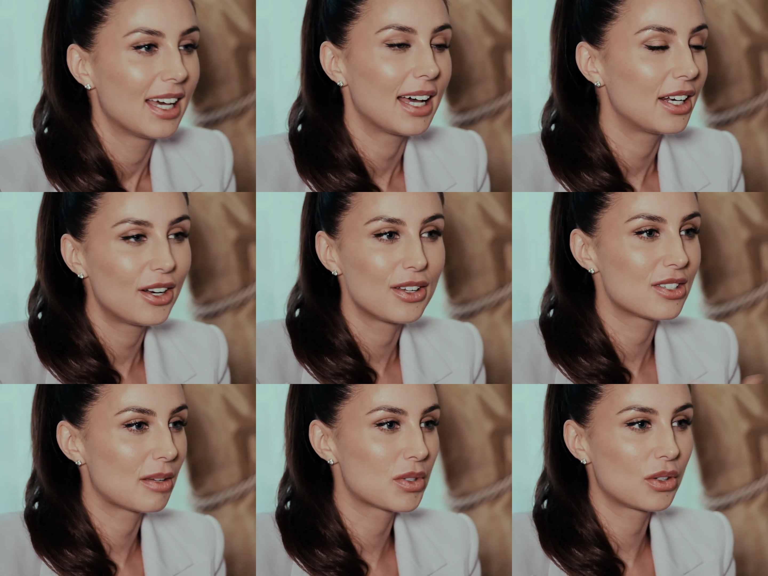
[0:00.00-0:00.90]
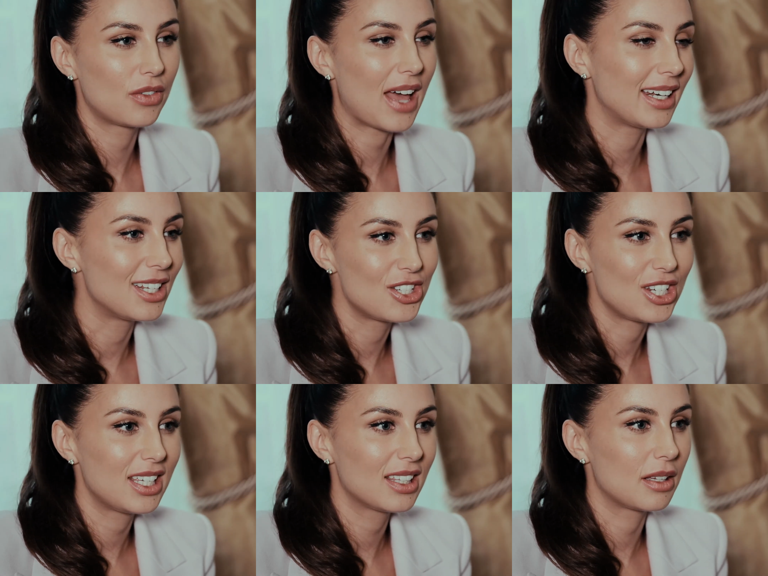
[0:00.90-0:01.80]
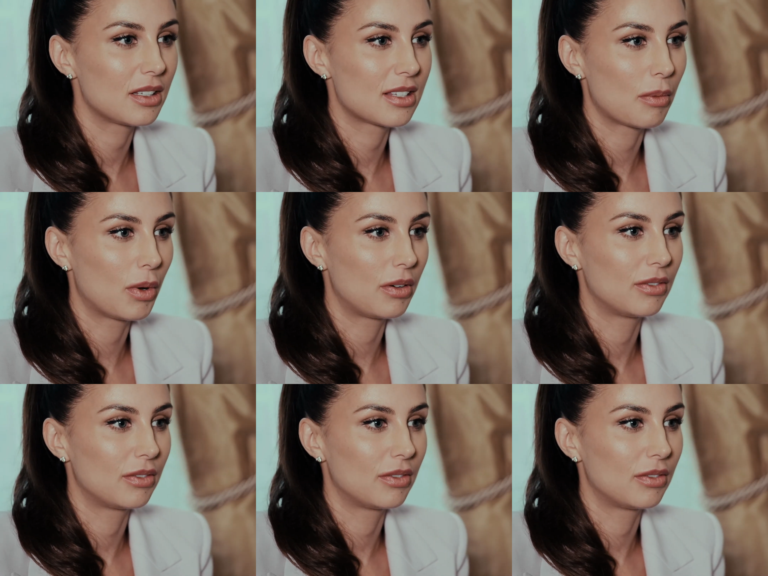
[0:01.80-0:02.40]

I don't know, it's some sort of energy that someone